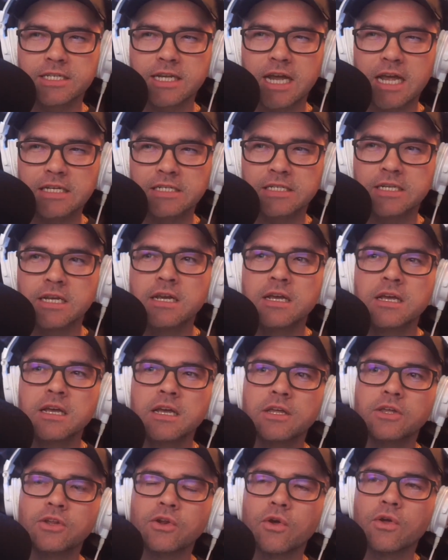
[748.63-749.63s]
And,
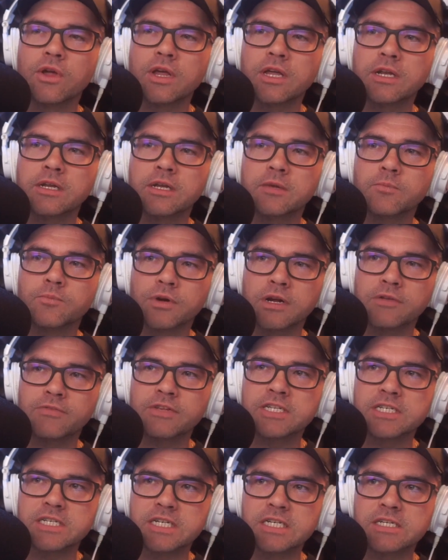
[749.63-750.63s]
in
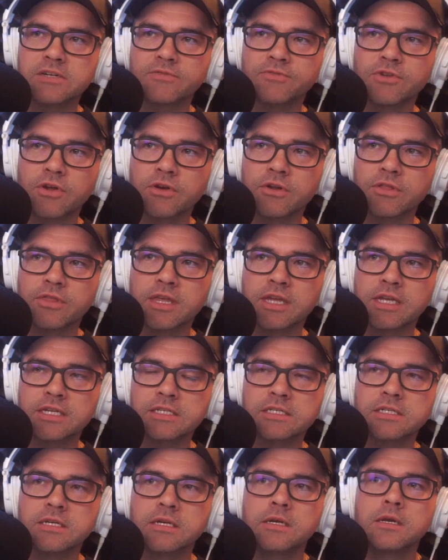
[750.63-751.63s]
previous years, I've noted there's